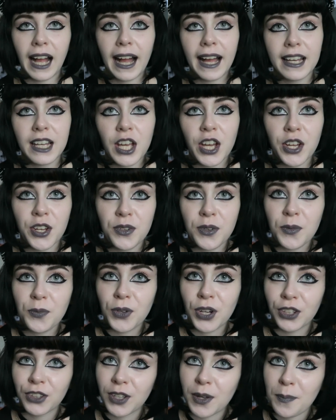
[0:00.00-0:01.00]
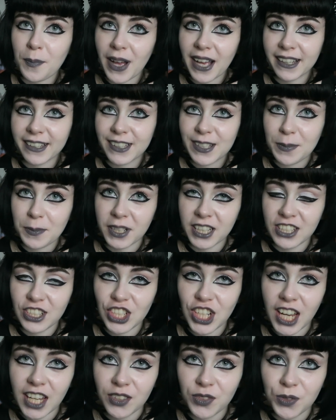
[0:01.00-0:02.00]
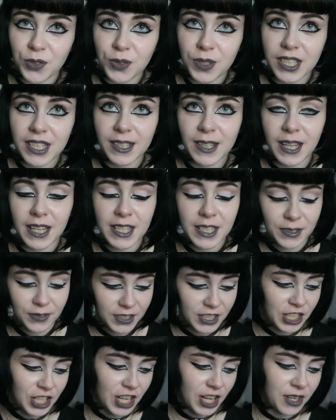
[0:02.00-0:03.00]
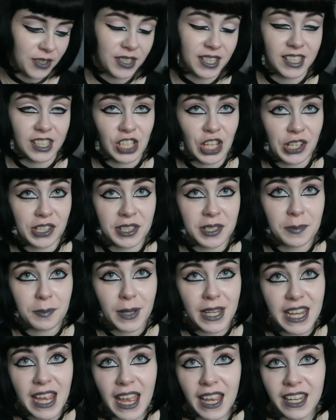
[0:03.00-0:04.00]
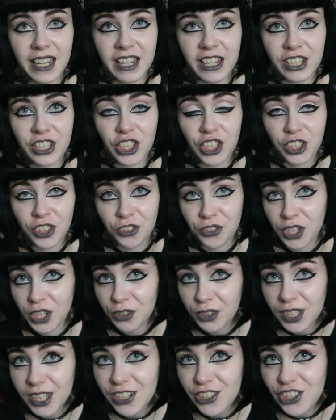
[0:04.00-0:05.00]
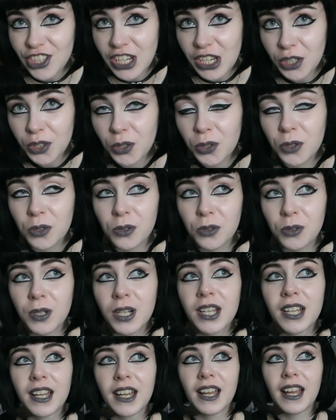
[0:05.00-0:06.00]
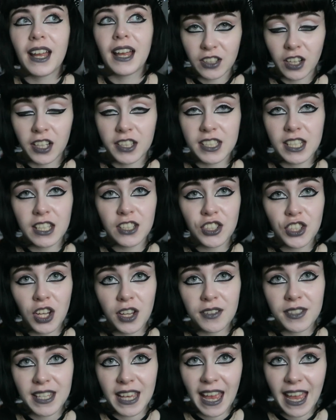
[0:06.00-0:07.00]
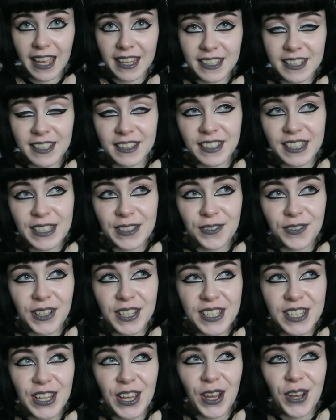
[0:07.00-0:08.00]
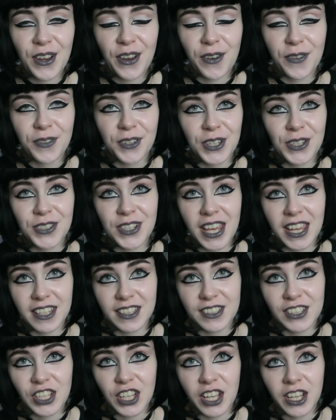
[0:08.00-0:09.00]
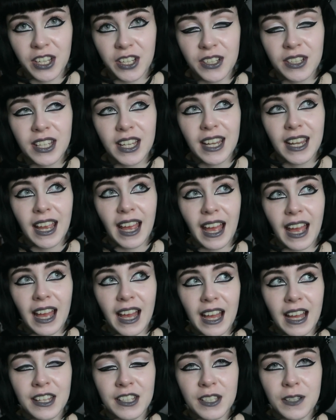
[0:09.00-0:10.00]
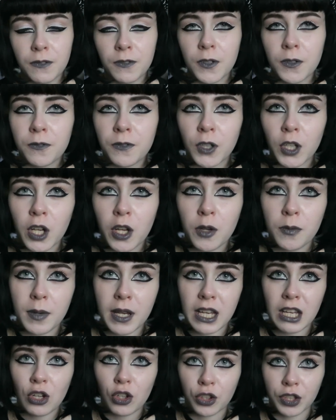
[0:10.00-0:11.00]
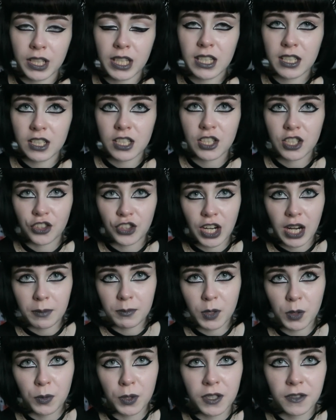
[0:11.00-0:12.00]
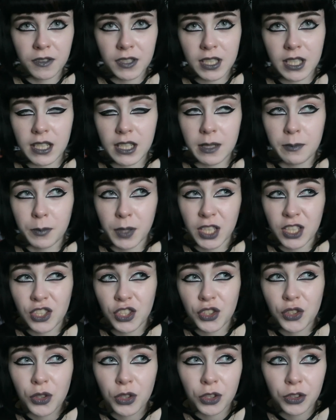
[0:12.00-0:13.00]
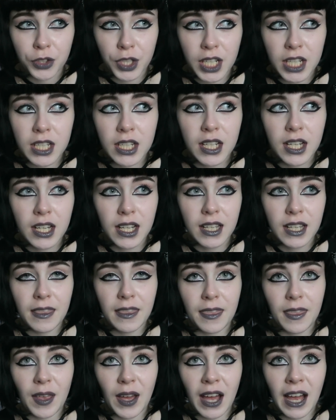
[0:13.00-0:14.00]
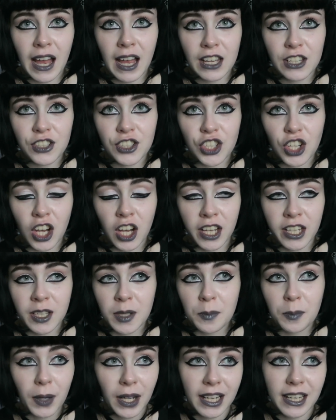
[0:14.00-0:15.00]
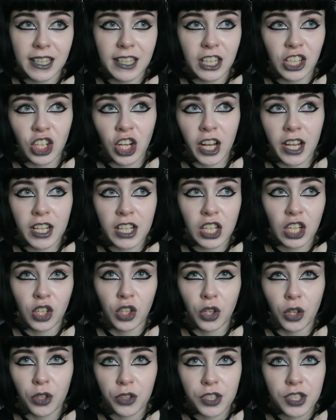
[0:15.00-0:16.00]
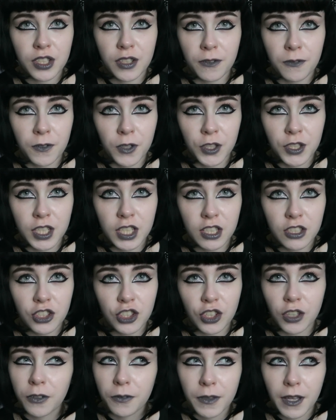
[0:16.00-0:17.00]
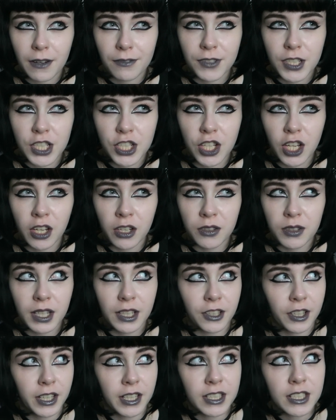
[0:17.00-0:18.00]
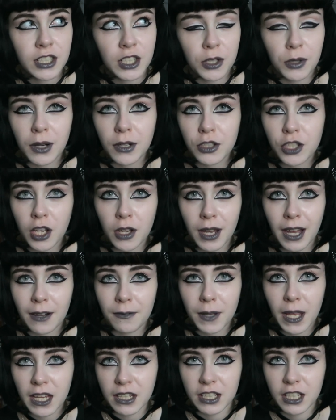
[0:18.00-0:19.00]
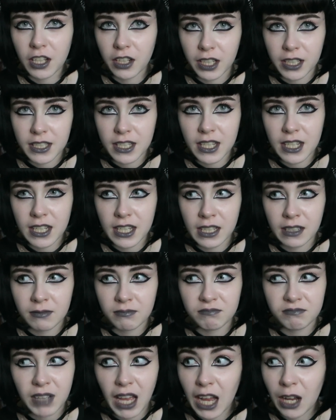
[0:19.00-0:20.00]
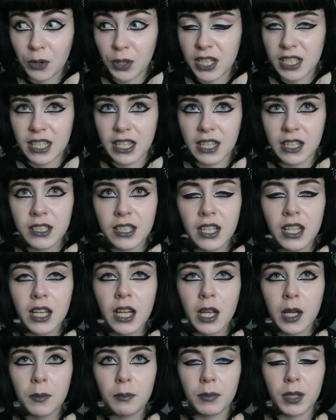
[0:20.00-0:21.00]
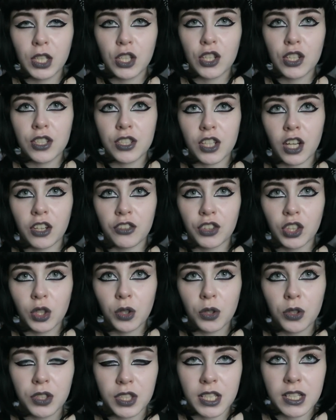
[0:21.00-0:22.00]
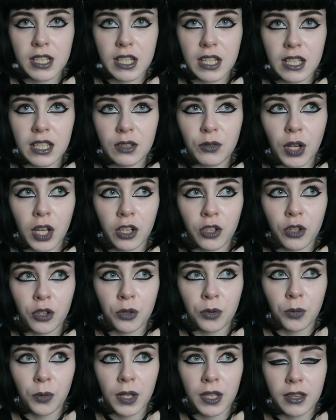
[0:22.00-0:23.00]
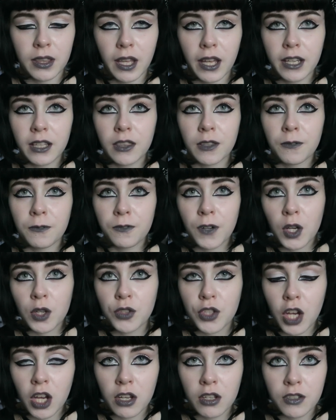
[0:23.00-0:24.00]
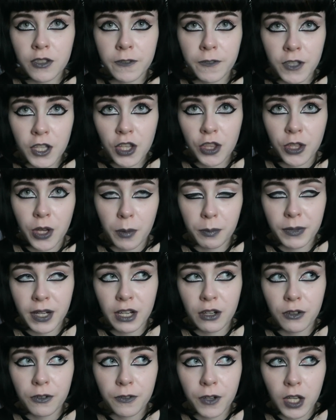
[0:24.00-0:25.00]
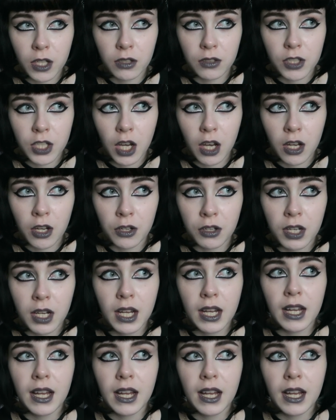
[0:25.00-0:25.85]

Hello and welcome back to my channel. Today's video is going to be a Curiology haul. I did go to edit this video a few days ago, and if you follow me on Instagram, you would have seen in my story that I completely like lost the footage of that video, and I still don't have any idea how I did, because I recorded it along with like the photos for the thumbnail photo